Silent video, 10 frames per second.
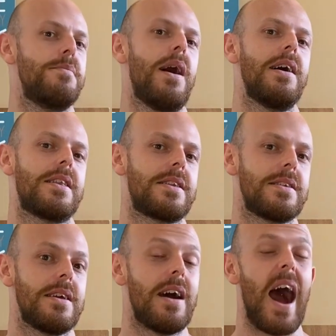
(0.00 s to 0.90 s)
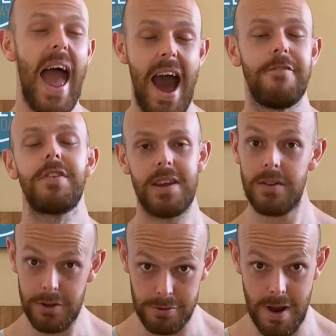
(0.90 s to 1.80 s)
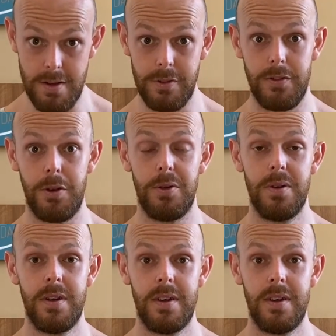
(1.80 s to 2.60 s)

but I have to give it a rave review.